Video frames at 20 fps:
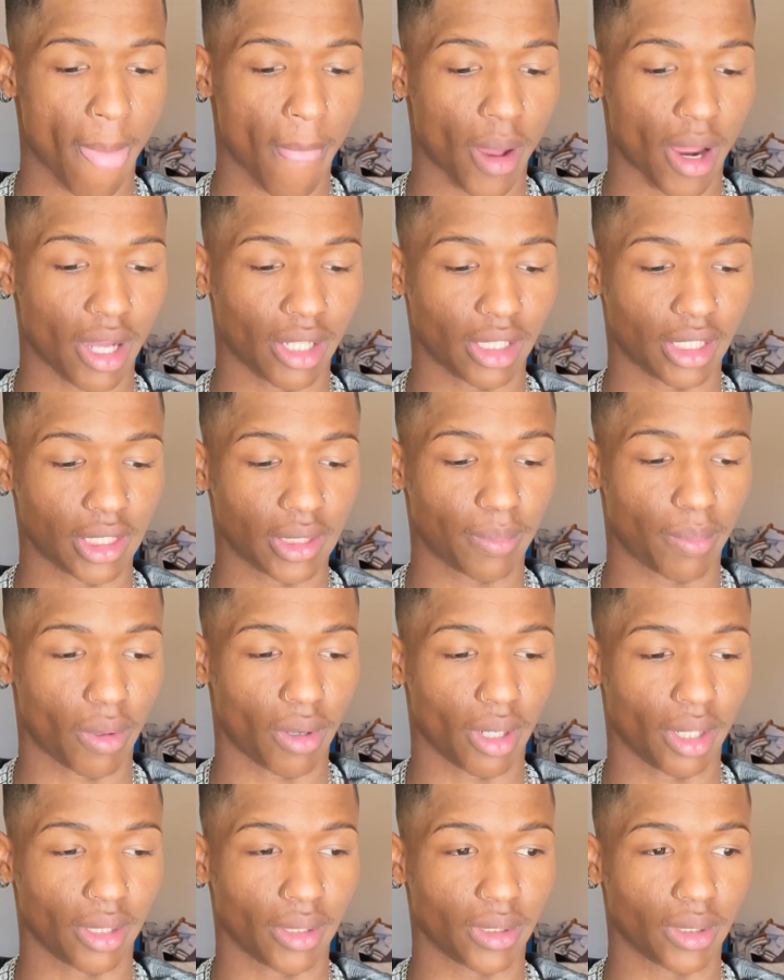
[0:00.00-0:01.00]
at this
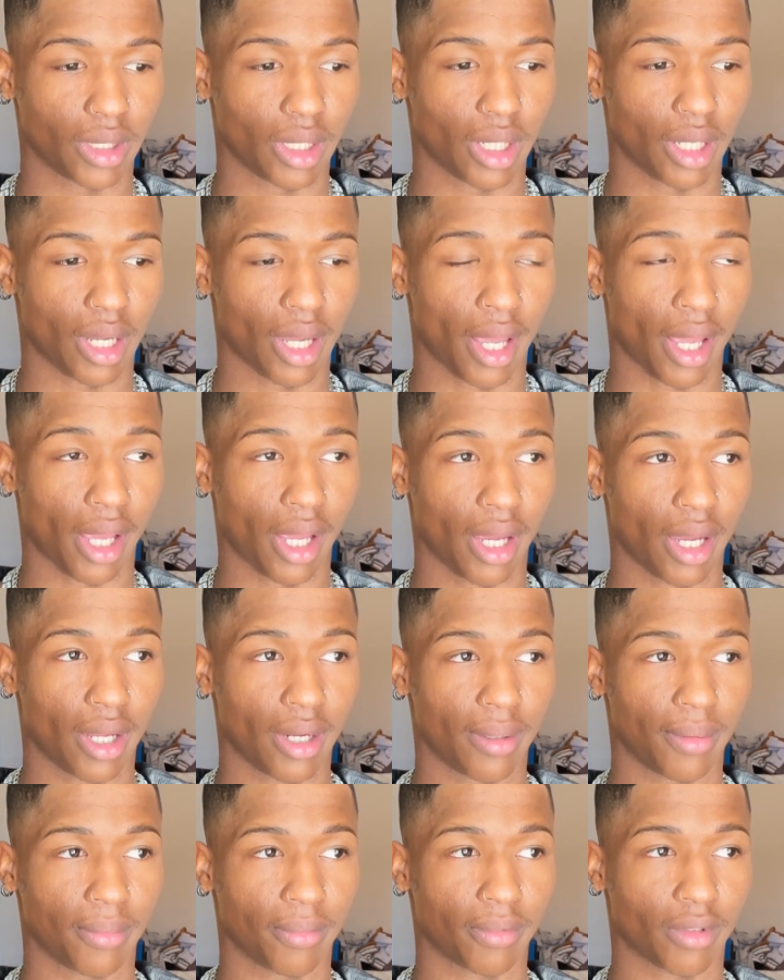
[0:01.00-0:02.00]
point.
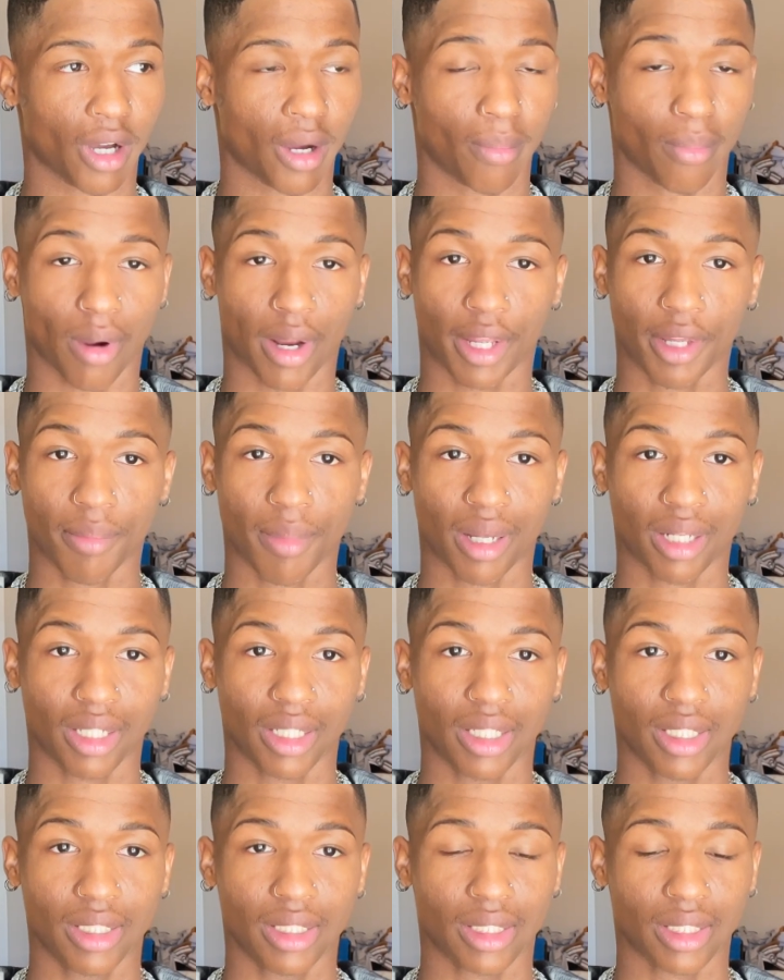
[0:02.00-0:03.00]
And I'm breaking my
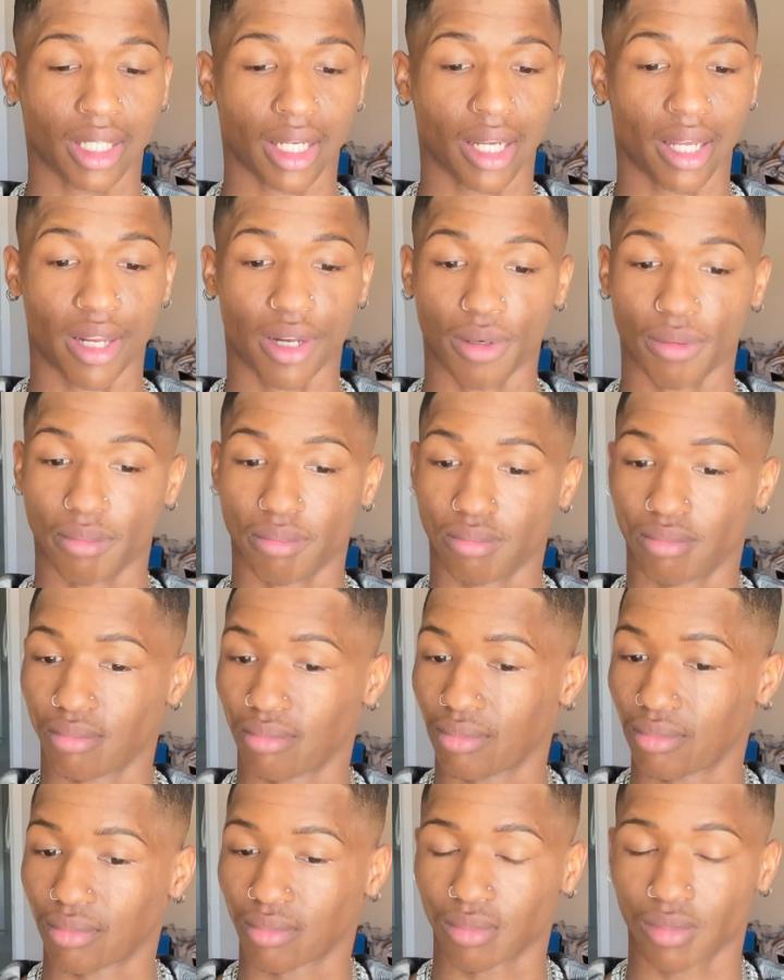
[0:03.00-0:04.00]
lease, and
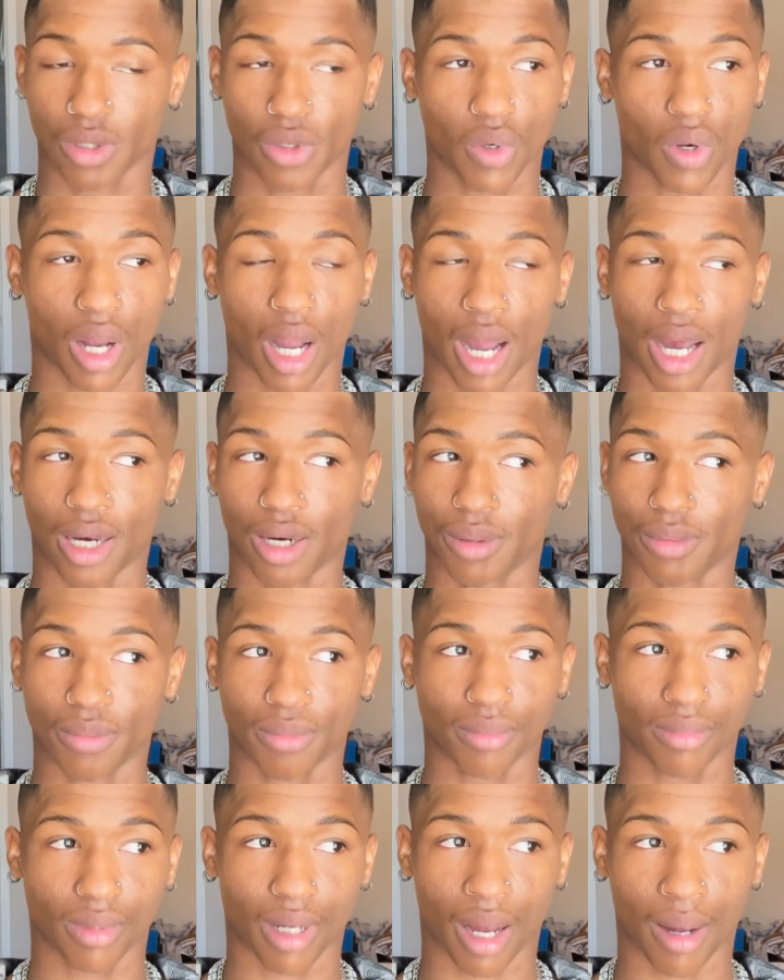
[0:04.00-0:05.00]
I'm
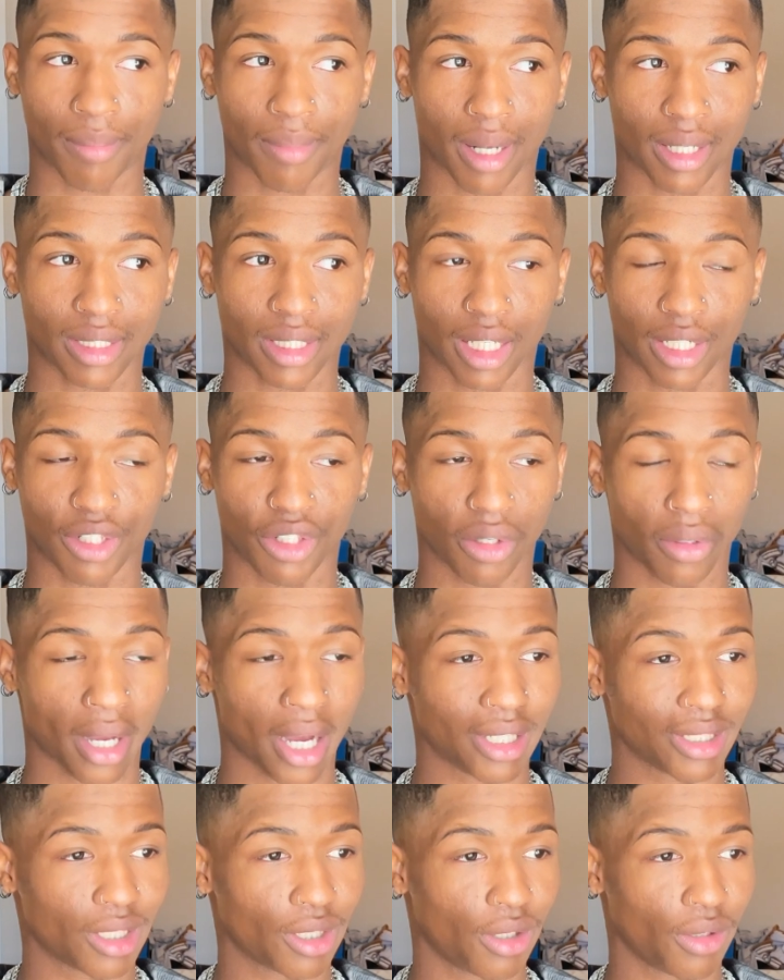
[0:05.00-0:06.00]
not telling you
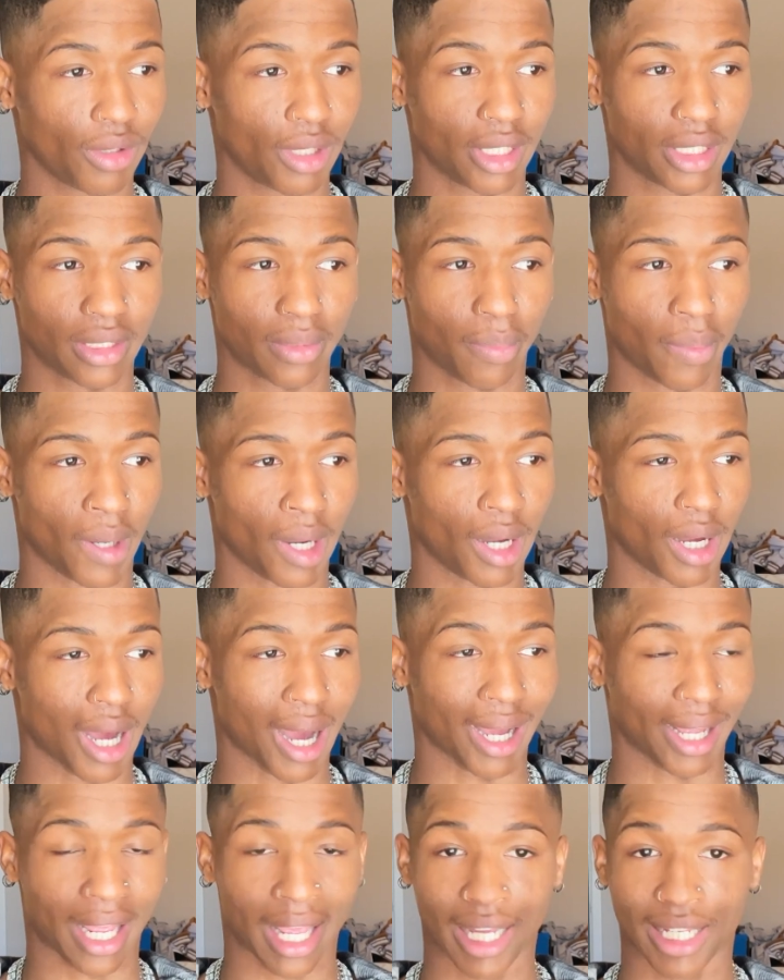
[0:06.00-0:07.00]
guys to do this, but
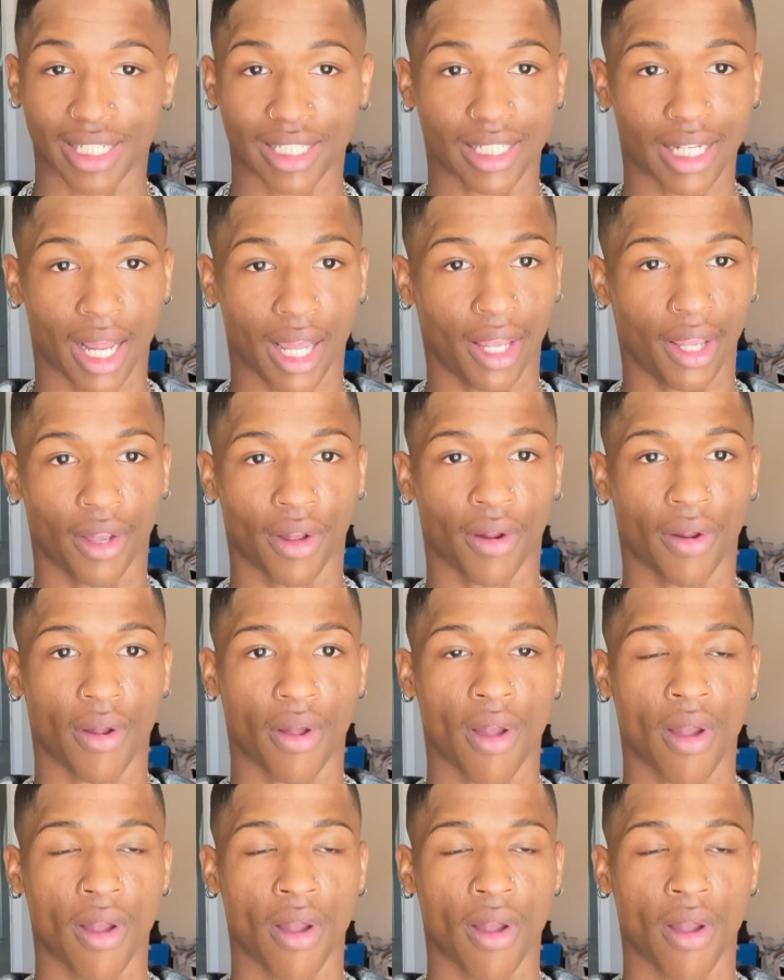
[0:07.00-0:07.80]
I can't stay here.